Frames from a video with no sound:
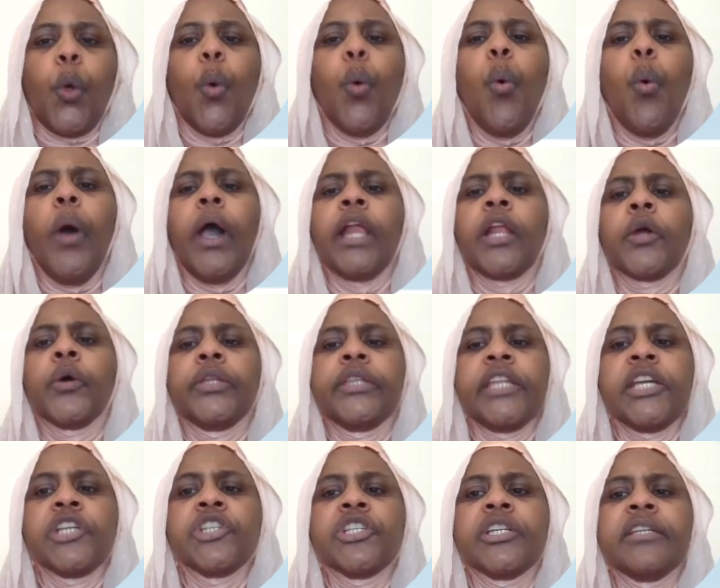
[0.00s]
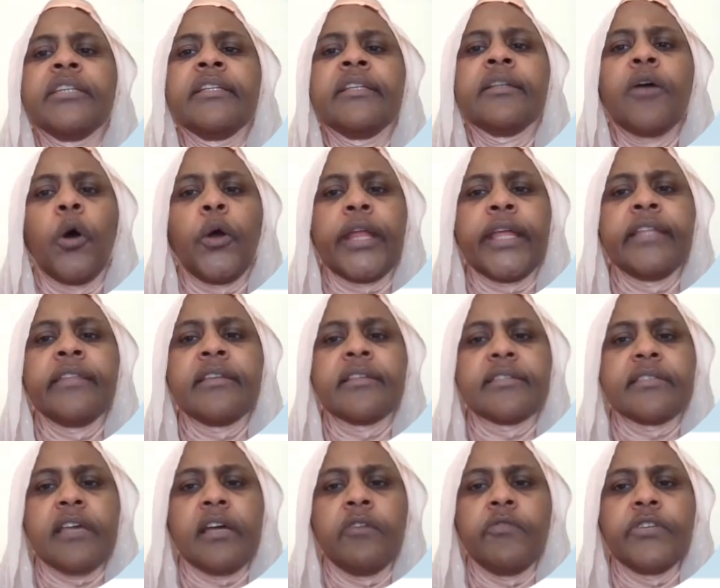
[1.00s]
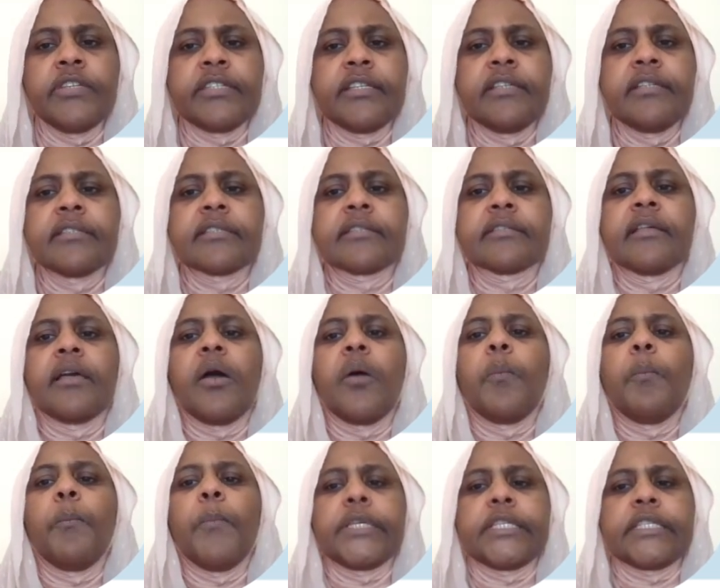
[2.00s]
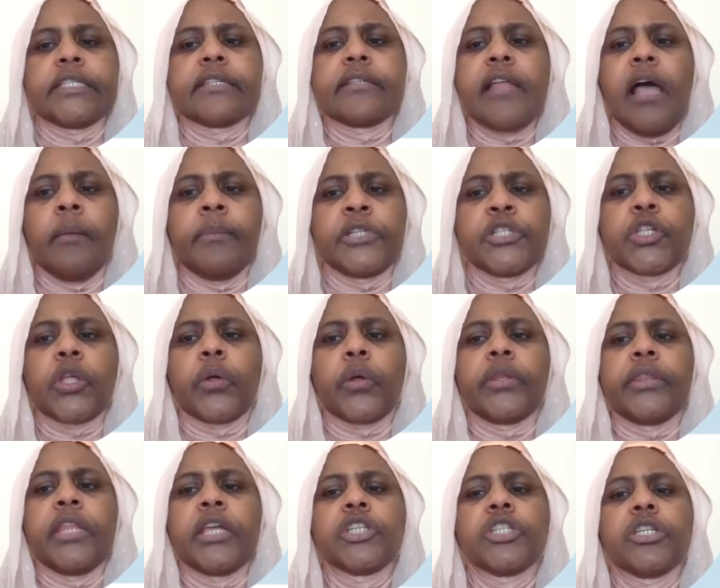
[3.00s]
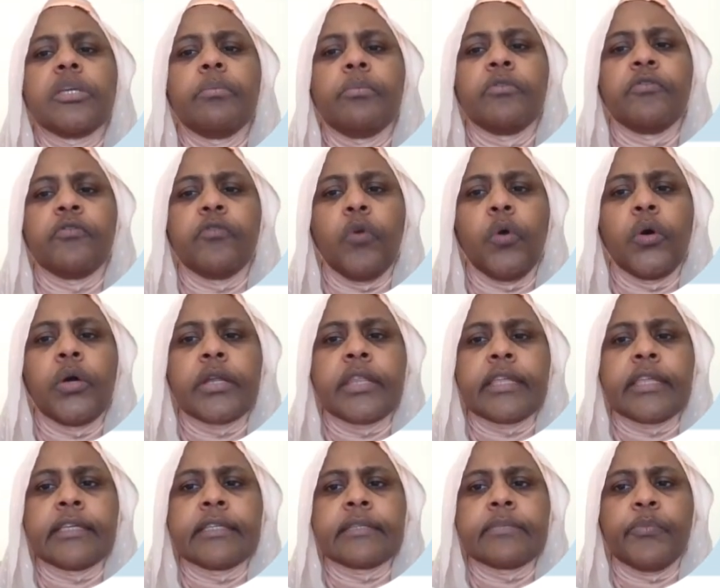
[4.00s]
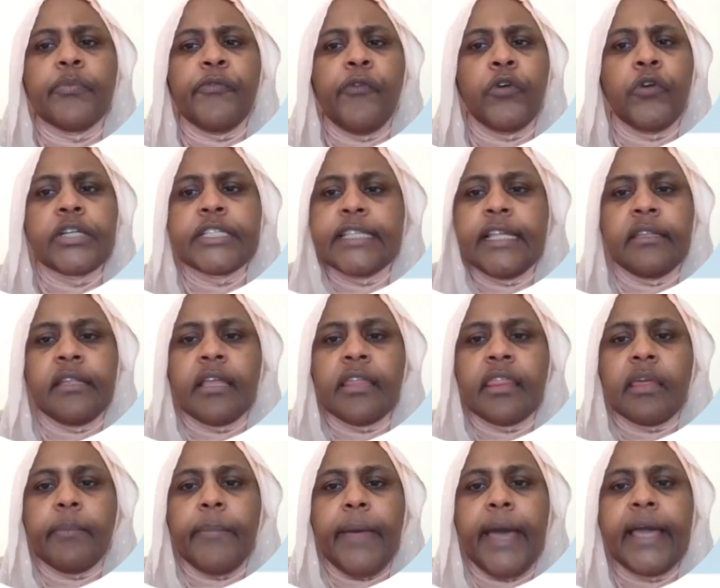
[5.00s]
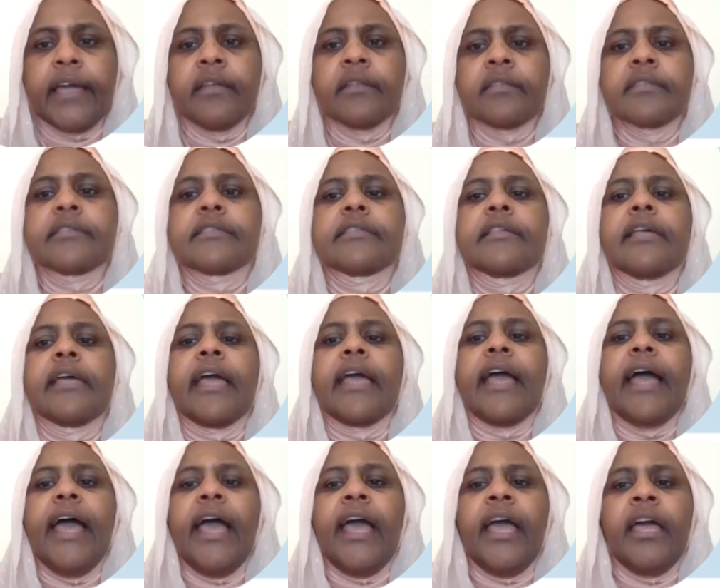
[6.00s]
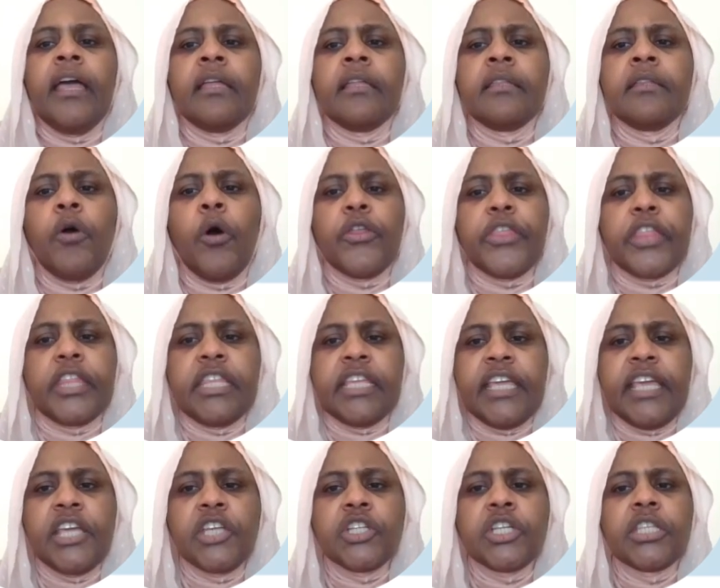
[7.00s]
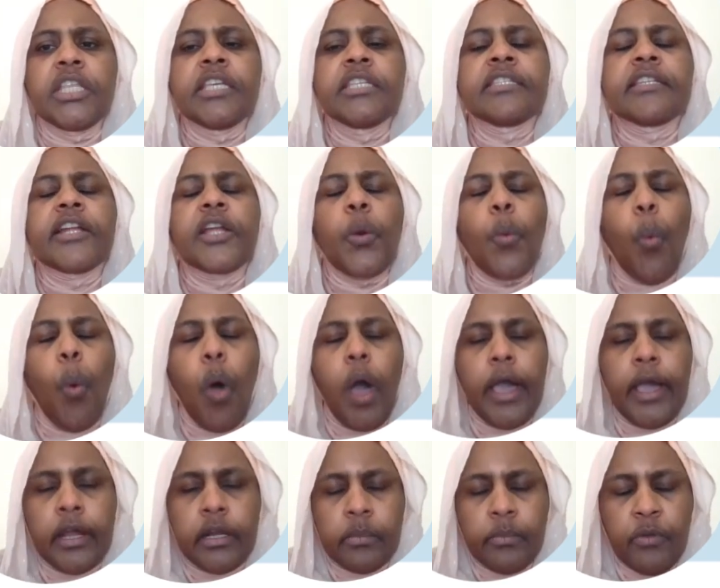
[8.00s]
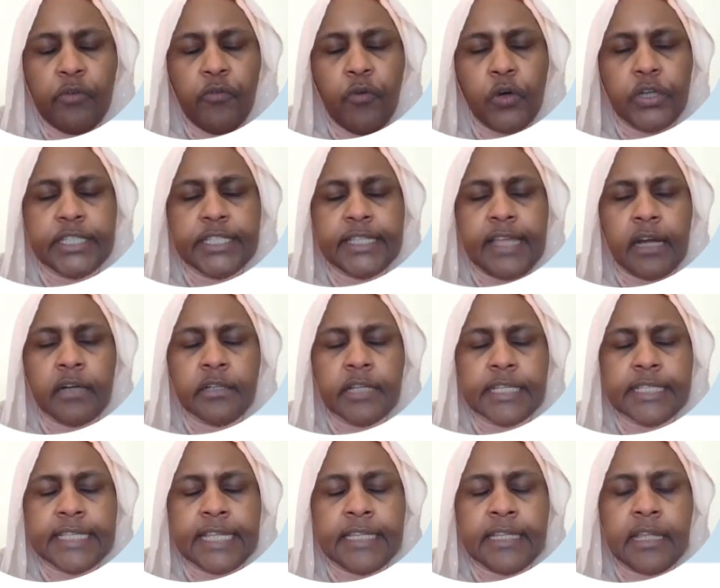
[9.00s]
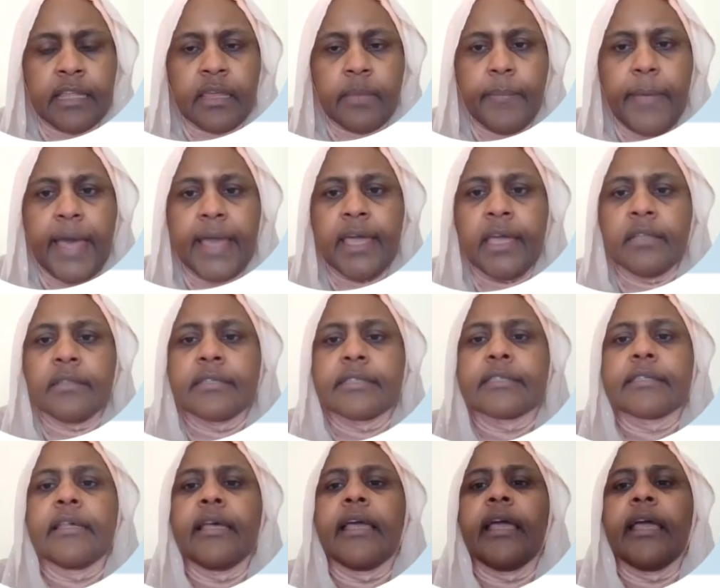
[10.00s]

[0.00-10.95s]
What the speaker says: While connection-oriented services must establish the connection before sending the packets, and authentication is required before starting sending the packets.